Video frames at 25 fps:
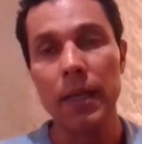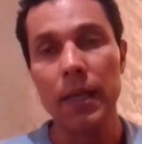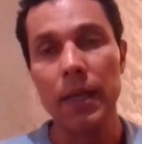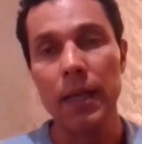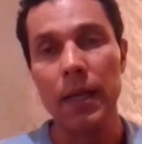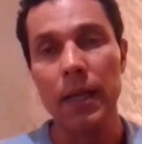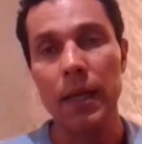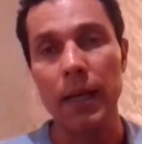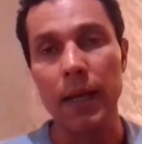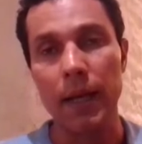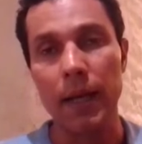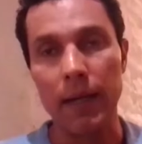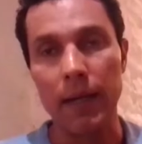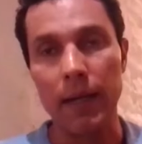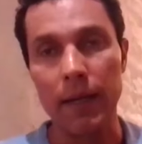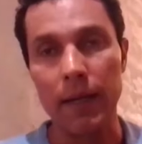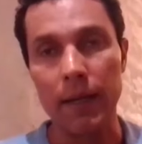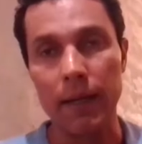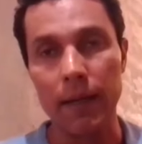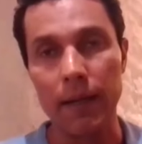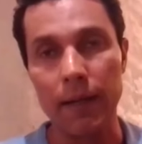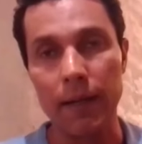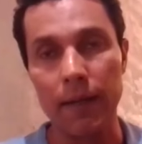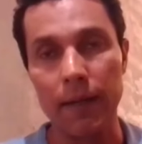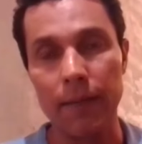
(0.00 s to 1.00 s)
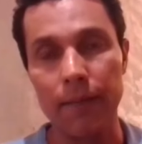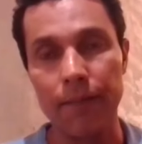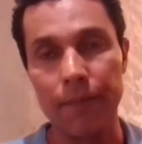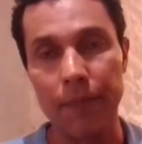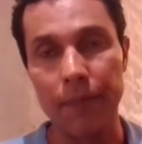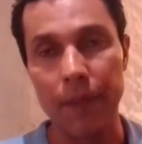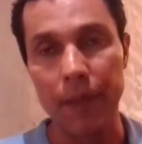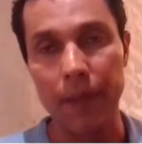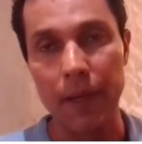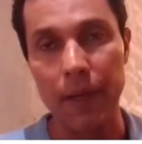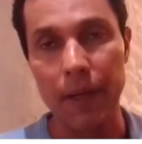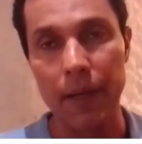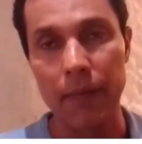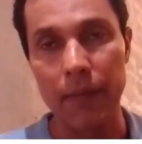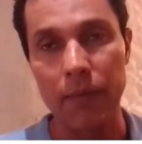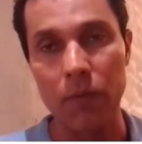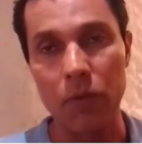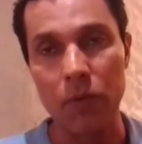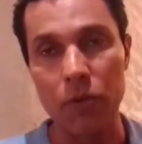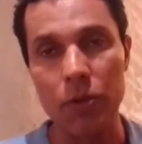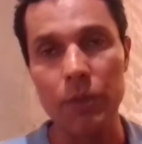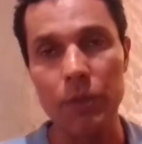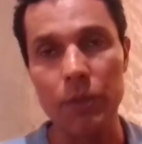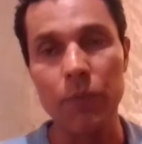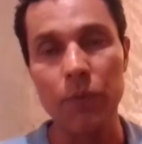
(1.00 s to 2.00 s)
And
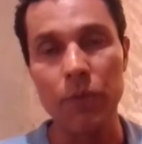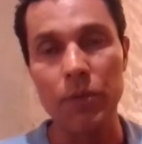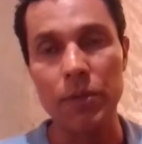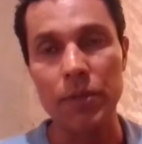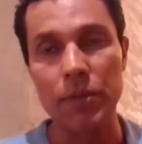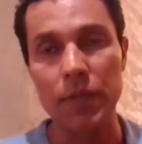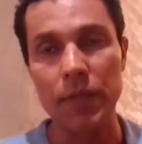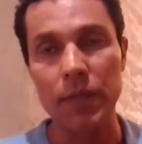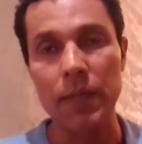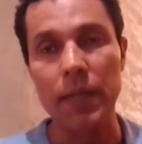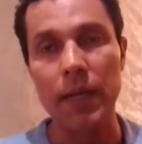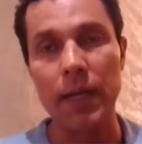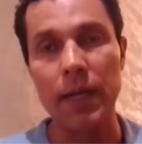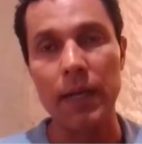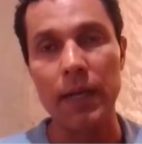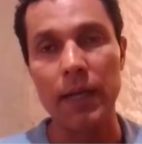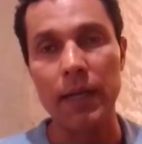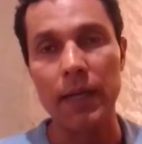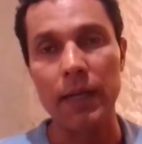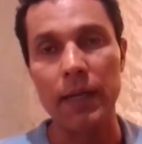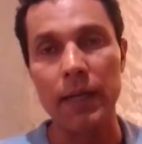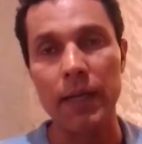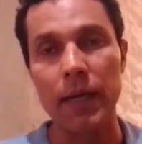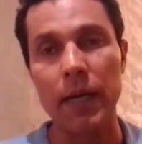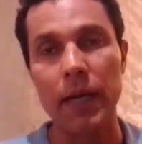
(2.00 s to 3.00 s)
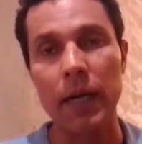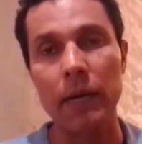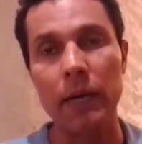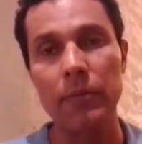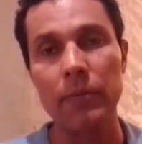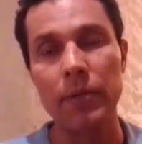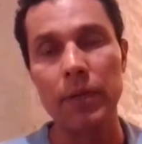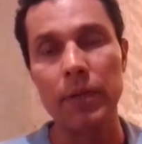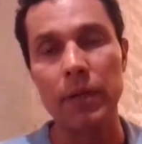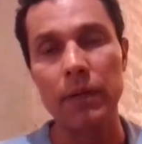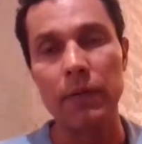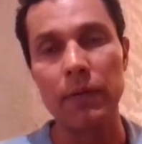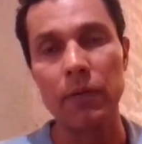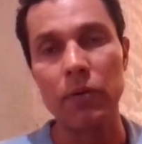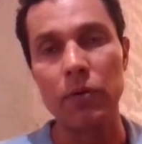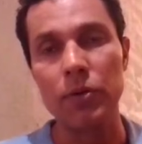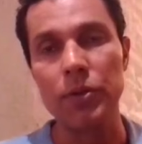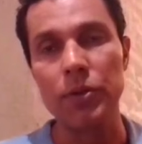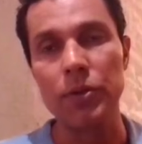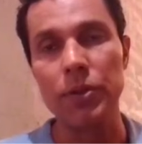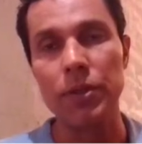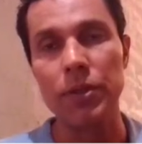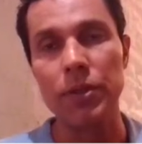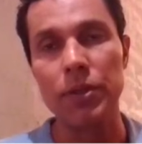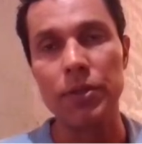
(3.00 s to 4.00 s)
most books say that, and the armed
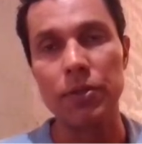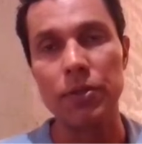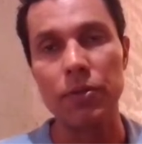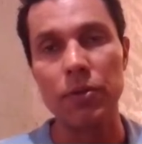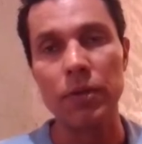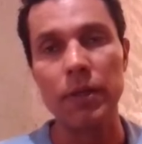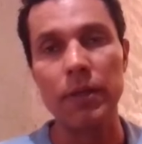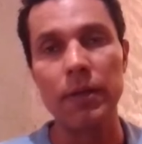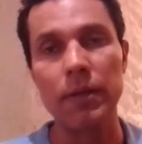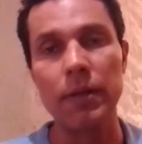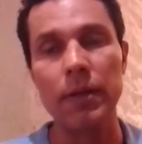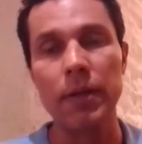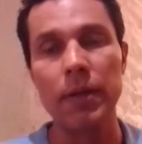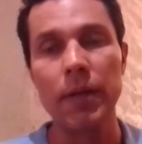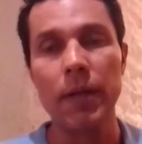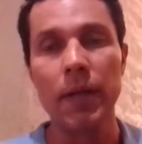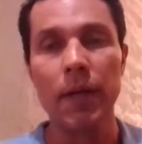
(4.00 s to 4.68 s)
revolution is only